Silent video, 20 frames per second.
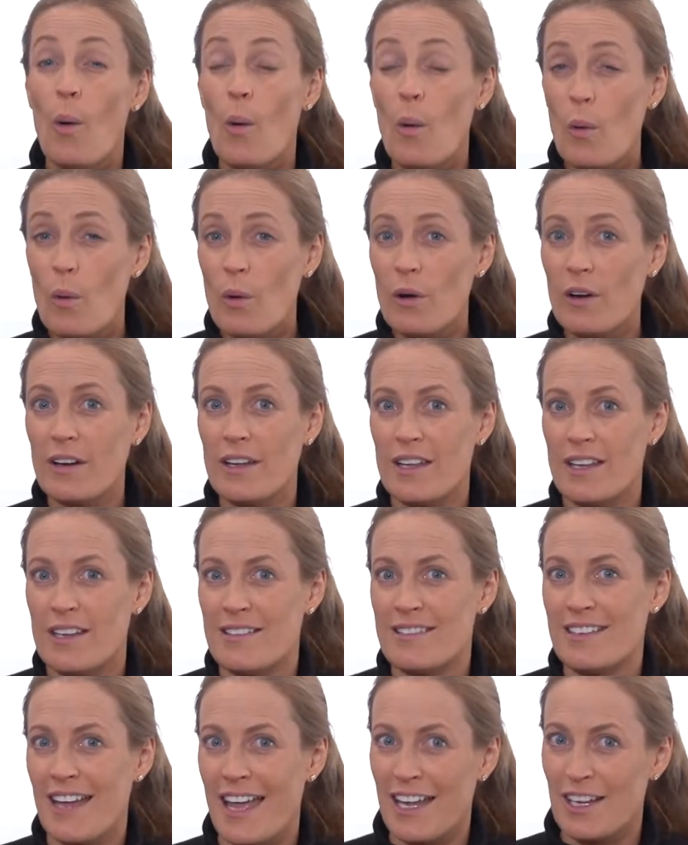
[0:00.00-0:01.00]
or
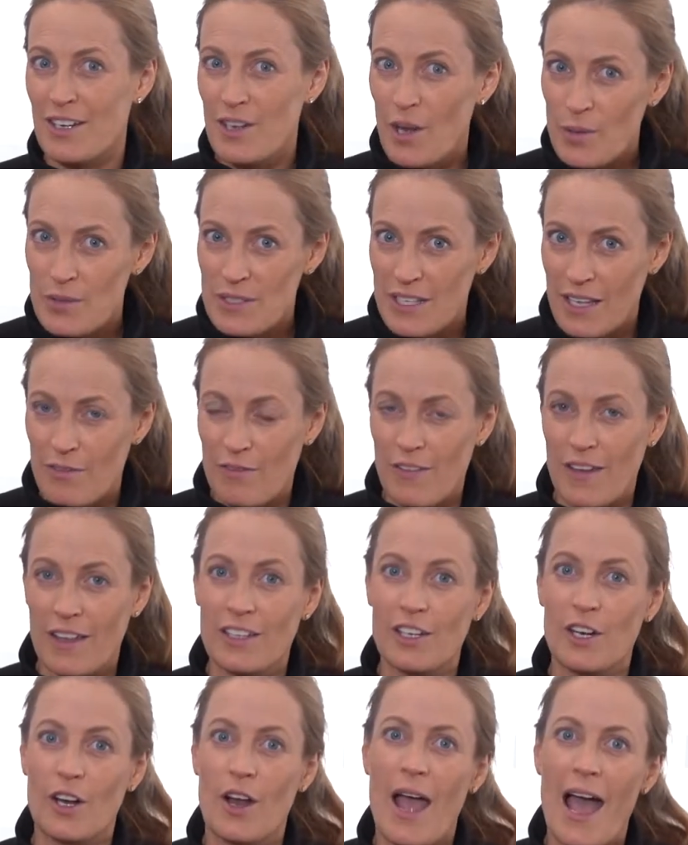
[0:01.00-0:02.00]
in diagnosing
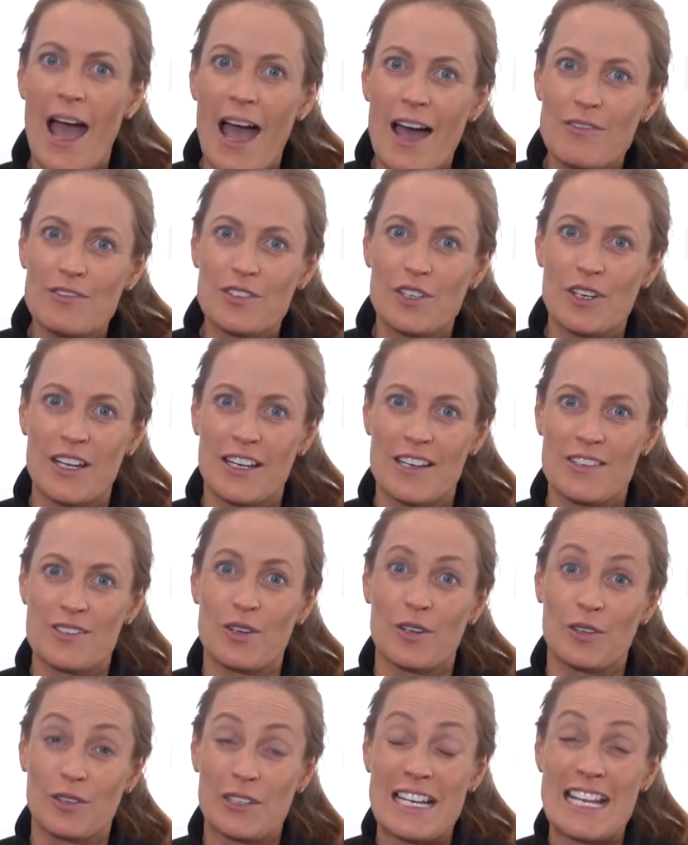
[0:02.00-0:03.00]
failure after it has
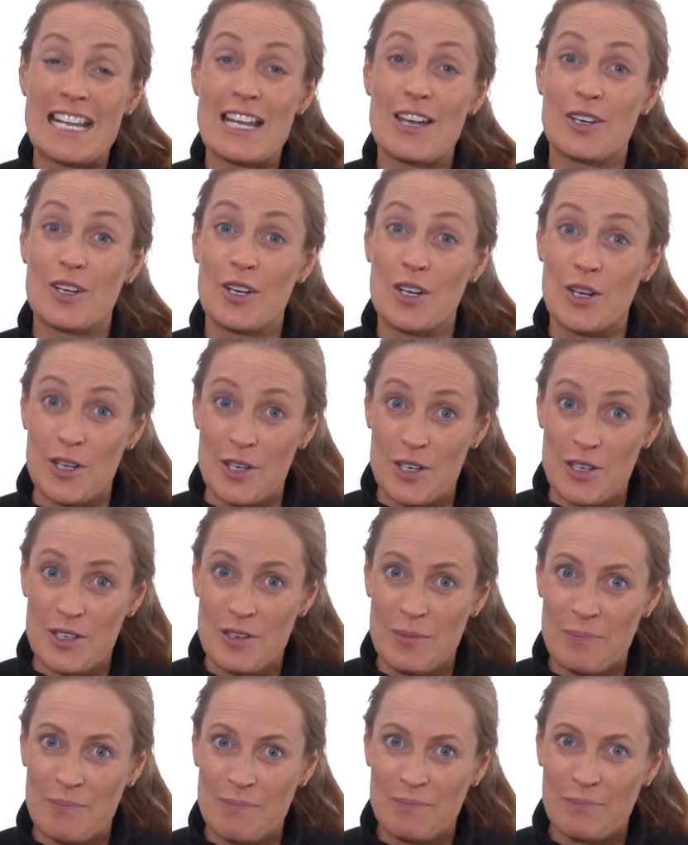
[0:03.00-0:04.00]
already occurred.
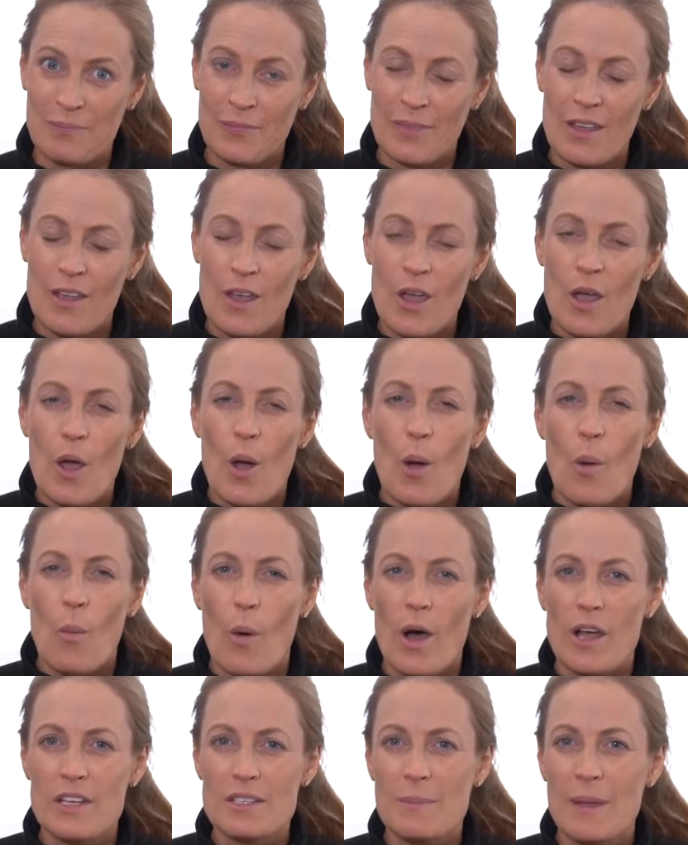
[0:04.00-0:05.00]

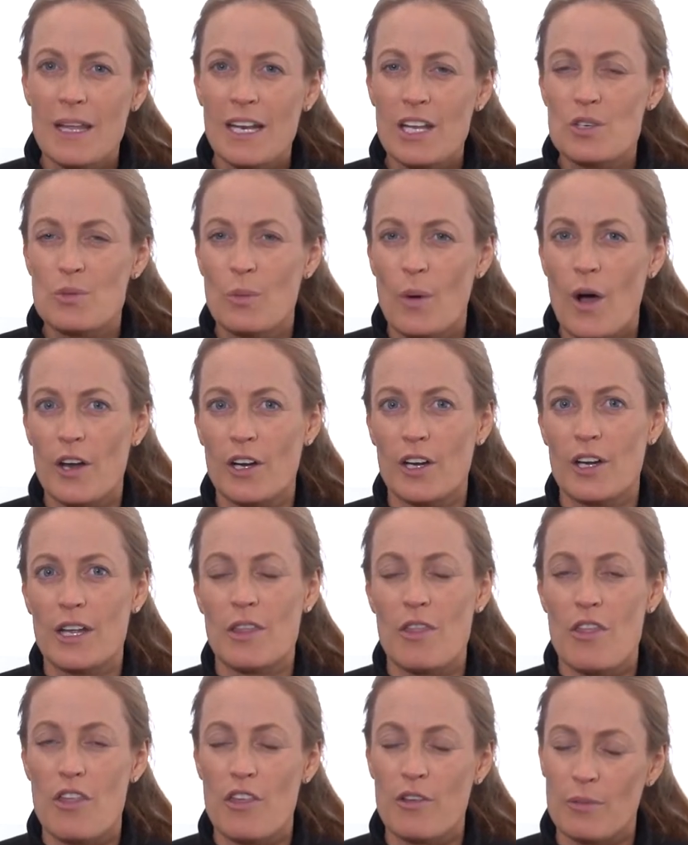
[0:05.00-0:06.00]
Walls manage water
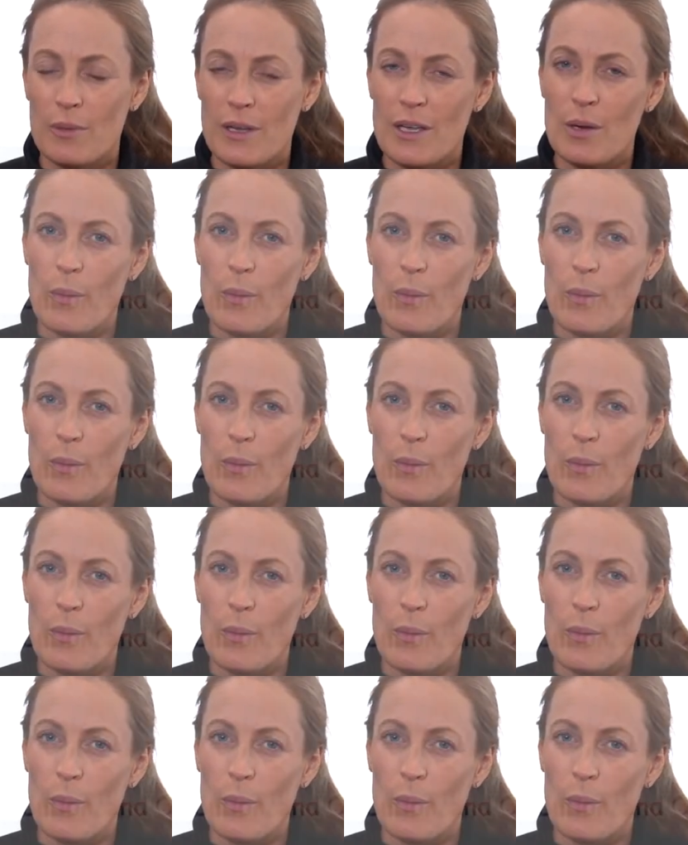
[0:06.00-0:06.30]
in three